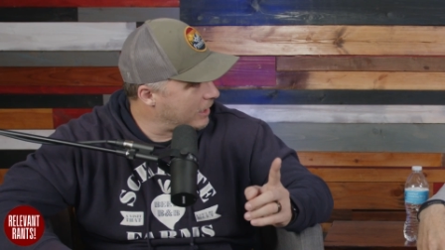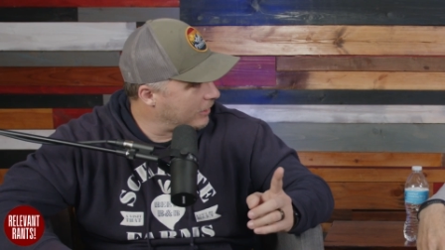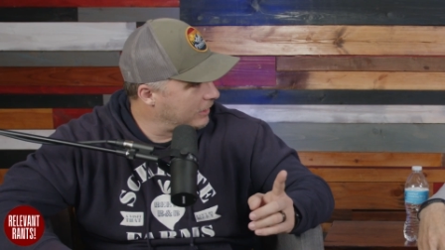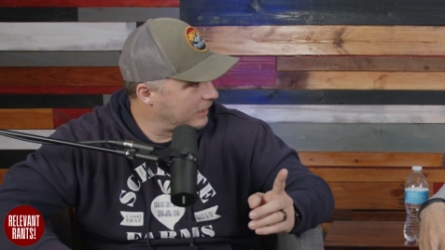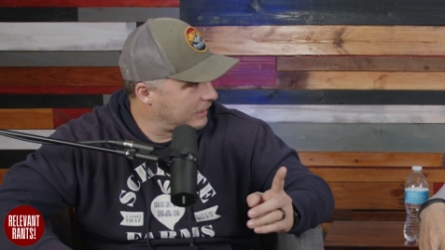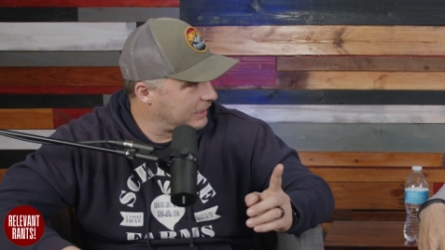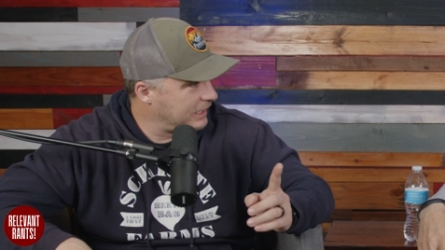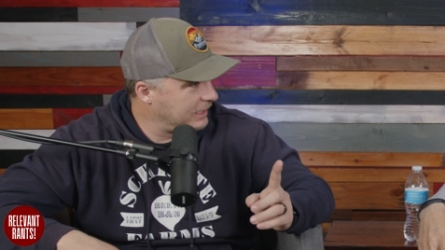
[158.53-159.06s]
out
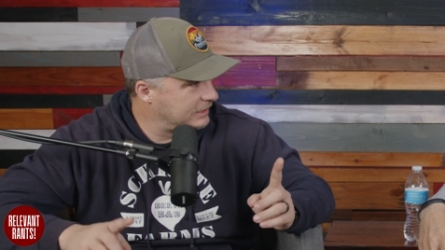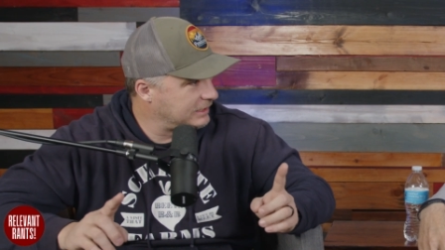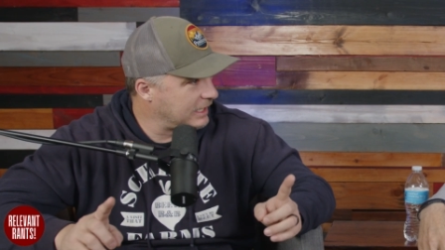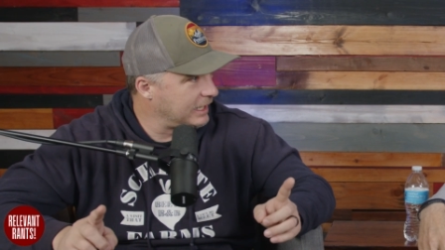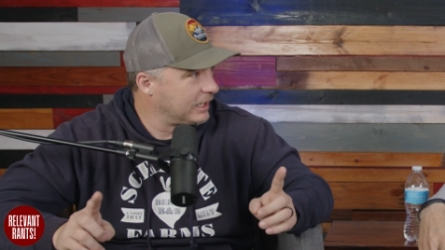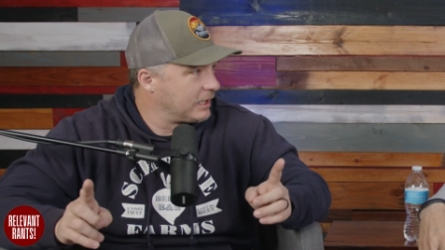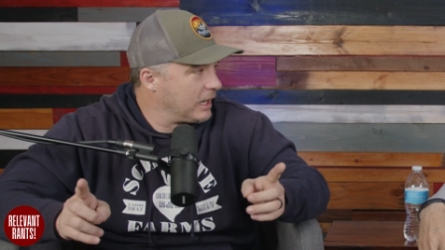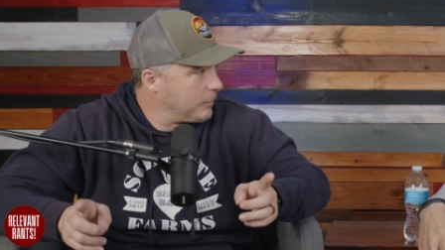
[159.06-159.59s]
and he
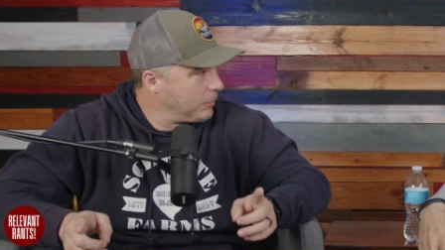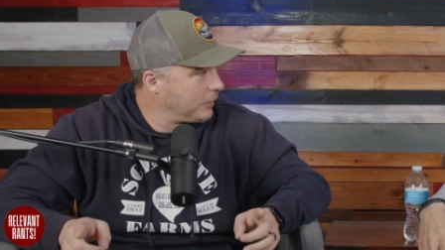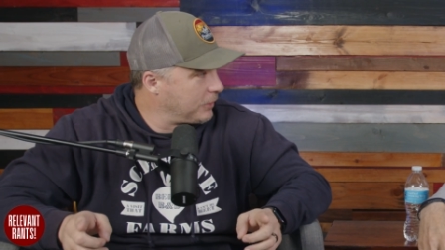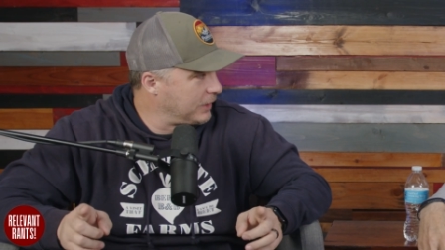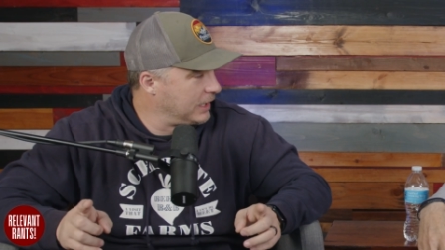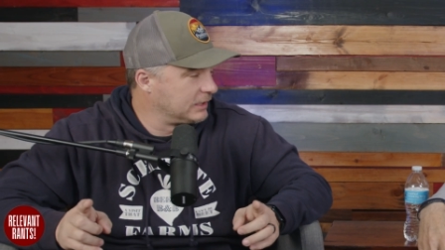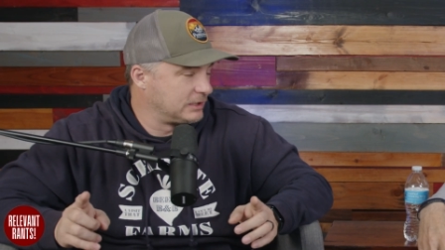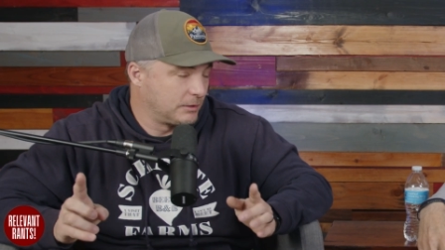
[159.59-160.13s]
said a couple
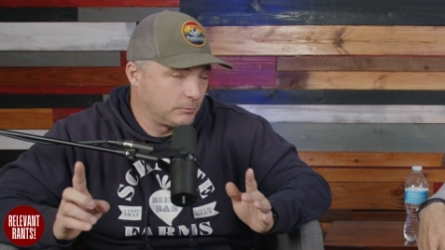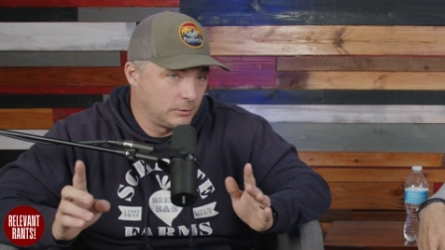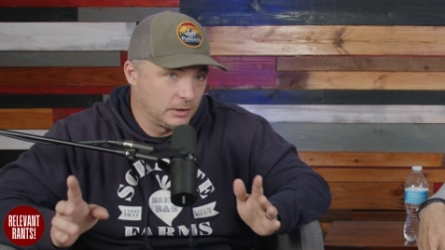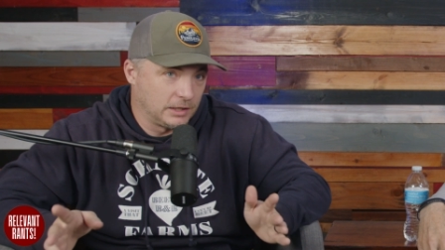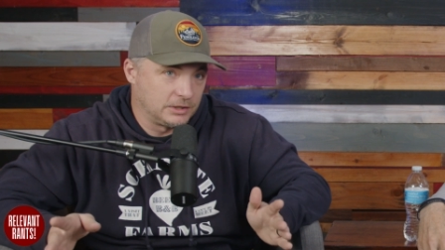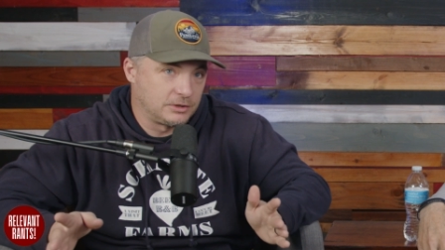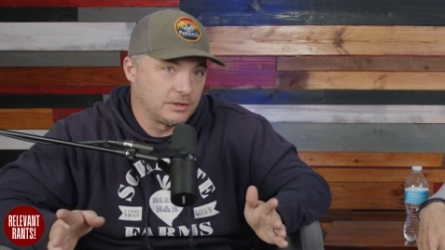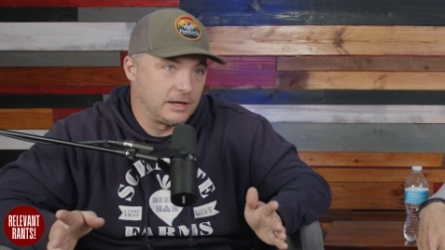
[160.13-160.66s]
things that
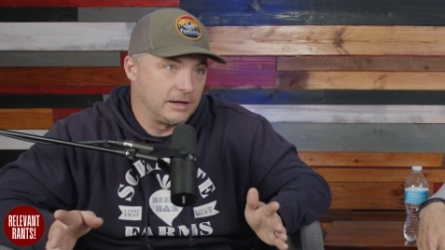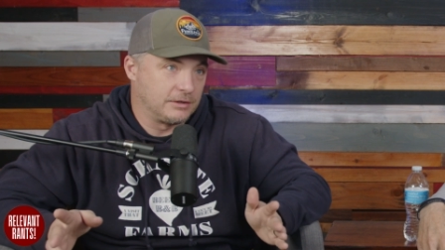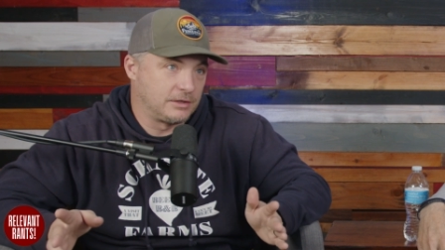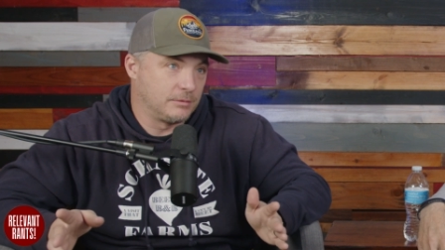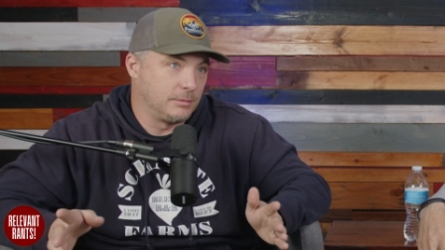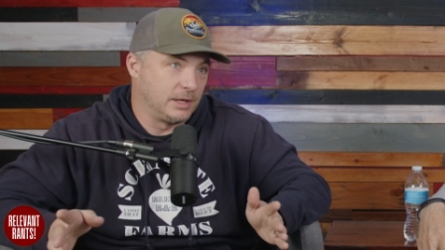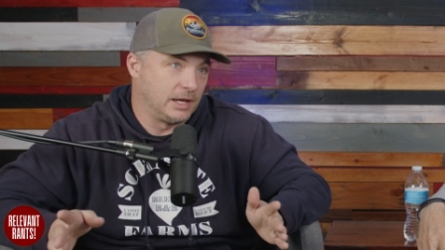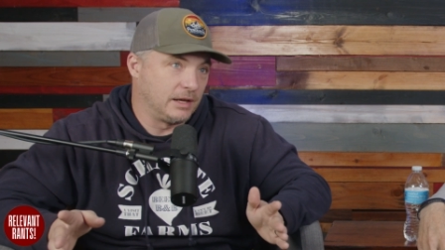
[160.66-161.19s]
really stood out
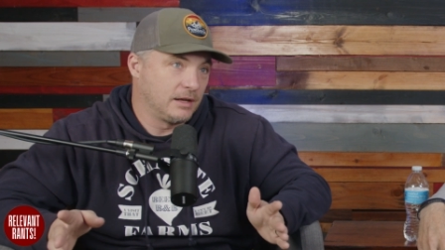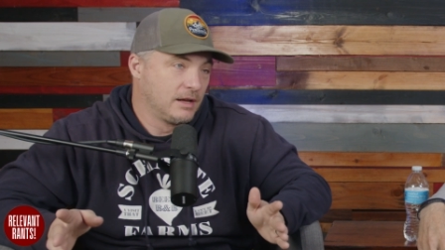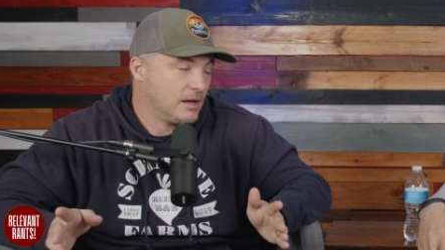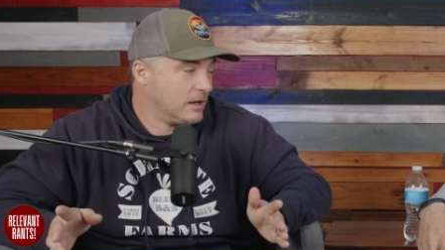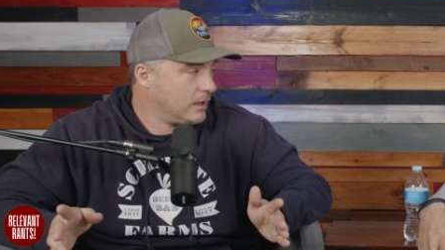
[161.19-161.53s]
to me,